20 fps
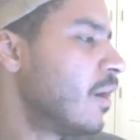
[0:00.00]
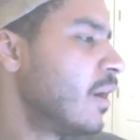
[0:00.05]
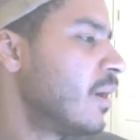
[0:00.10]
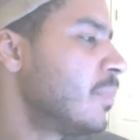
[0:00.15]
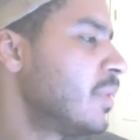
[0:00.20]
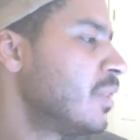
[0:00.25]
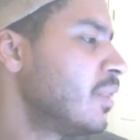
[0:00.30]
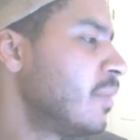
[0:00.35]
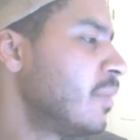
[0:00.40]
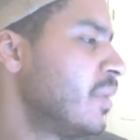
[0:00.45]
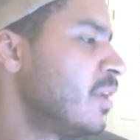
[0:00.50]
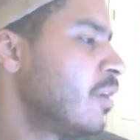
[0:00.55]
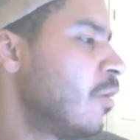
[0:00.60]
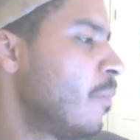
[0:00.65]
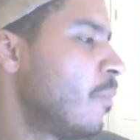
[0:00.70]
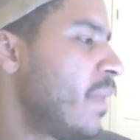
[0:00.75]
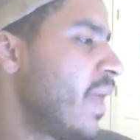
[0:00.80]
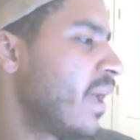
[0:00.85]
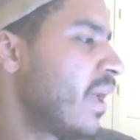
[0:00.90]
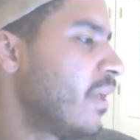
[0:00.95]
All right, but let me
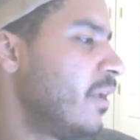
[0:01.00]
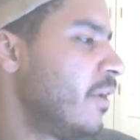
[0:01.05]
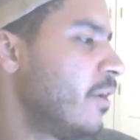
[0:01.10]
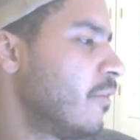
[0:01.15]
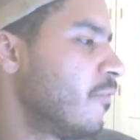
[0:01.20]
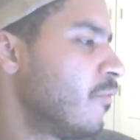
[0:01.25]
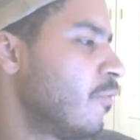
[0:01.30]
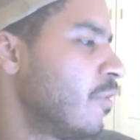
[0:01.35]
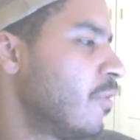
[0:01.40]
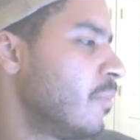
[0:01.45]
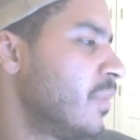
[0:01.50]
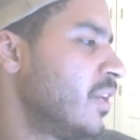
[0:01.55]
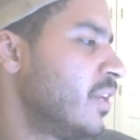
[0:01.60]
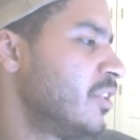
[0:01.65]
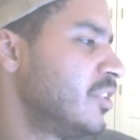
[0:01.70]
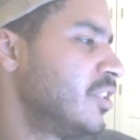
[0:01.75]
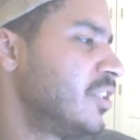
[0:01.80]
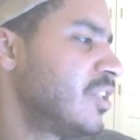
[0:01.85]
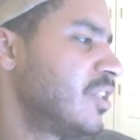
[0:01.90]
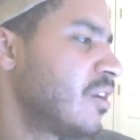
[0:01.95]
go back here for a
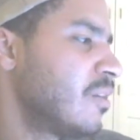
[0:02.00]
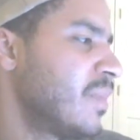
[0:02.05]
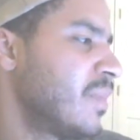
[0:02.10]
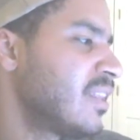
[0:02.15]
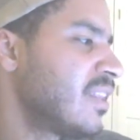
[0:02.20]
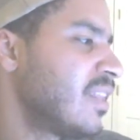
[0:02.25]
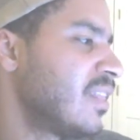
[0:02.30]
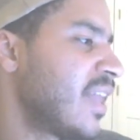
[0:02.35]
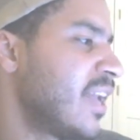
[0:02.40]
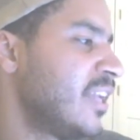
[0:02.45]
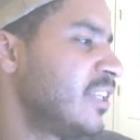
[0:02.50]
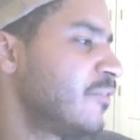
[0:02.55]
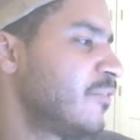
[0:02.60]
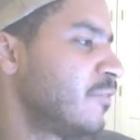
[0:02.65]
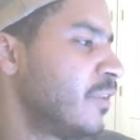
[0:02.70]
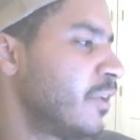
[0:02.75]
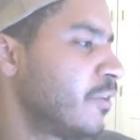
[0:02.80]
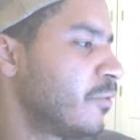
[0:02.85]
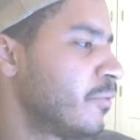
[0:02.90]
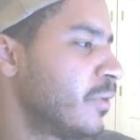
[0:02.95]
minute. She's talking about the lights
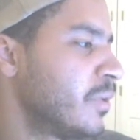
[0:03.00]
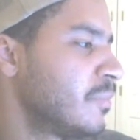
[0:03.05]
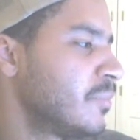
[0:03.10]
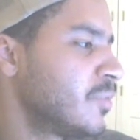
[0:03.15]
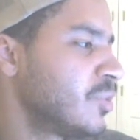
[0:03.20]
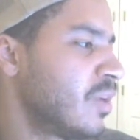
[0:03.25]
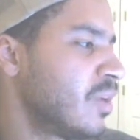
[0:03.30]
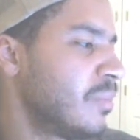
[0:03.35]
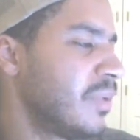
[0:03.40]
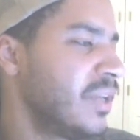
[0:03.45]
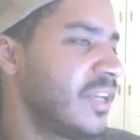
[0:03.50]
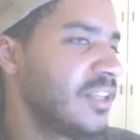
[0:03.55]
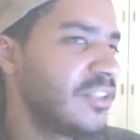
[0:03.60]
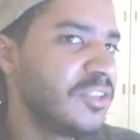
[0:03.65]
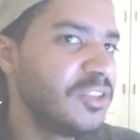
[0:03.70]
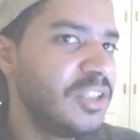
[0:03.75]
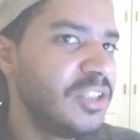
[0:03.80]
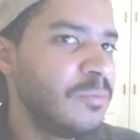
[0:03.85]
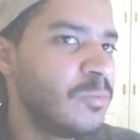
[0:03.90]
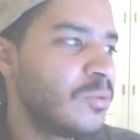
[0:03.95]
flickering, so I'm
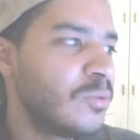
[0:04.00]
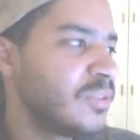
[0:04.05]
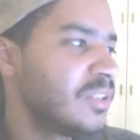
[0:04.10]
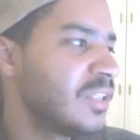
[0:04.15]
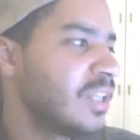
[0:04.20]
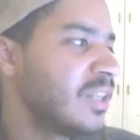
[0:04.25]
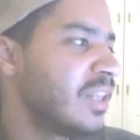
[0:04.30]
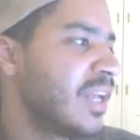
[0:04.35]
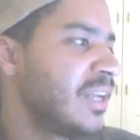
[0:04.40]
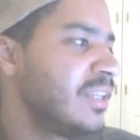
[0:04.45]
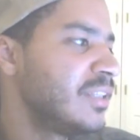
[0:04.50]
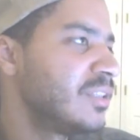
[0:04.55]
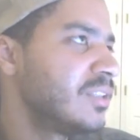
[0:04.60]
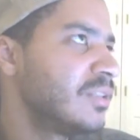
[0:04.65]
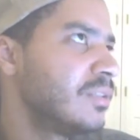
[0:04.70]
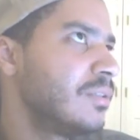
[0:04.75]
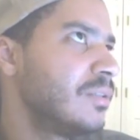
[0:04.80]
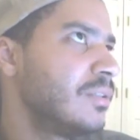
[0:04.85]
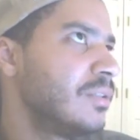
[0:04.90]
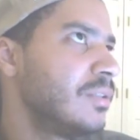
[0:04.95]
guessing she wants the
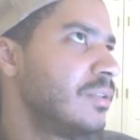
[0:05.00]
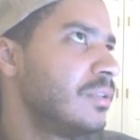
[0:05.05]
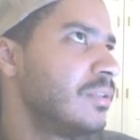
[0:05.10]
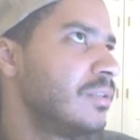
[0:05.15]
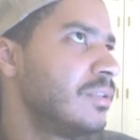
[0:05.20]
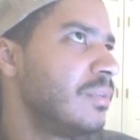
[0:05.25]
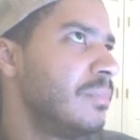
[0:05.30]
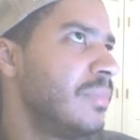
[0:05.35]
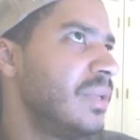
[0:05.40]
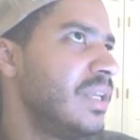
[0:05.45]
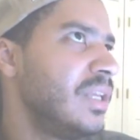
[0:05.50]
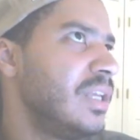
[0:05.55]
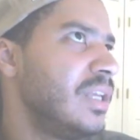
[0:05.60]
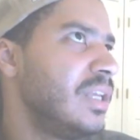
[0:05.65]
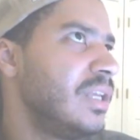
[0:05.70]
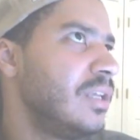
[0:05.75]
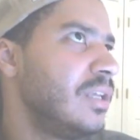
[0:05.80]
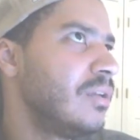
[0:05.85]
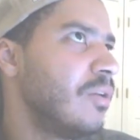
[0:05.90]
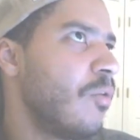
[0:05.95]
lights to
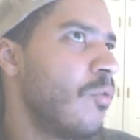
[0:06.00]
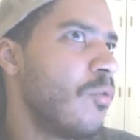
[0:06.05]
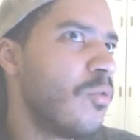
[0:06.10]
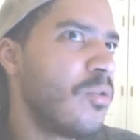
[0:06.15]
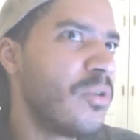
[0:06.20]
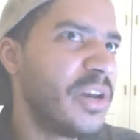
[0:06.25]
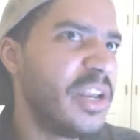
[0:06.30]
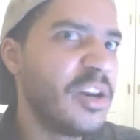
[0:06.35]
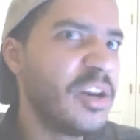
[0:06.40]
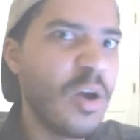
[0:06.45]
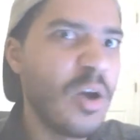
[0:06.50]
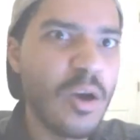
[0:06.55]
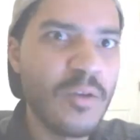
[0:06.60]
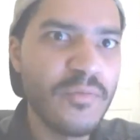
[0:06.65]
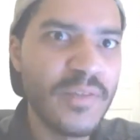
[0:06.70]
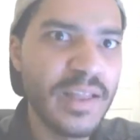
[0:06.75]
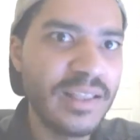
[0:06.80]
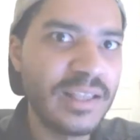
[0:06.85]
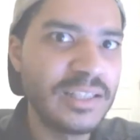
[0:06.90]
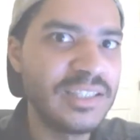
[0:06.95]
be on and
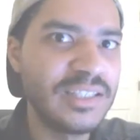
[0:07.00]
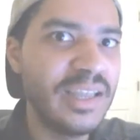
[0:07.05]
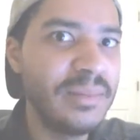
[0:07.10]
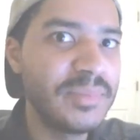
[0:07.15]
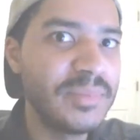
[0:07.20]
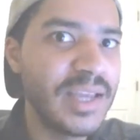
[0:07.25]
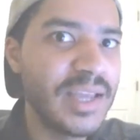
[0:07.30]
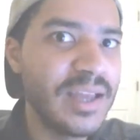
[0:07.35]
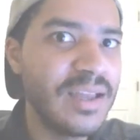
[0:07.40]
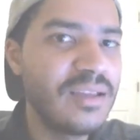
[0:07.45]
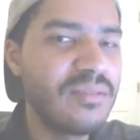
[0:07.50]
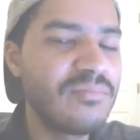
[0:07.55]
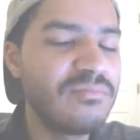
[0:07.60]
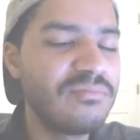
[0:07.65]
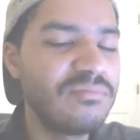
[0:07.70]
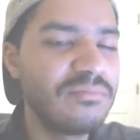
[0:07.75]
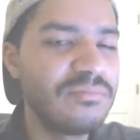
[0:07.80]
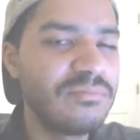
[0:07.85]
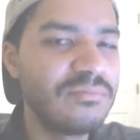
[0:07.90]
off at the same time.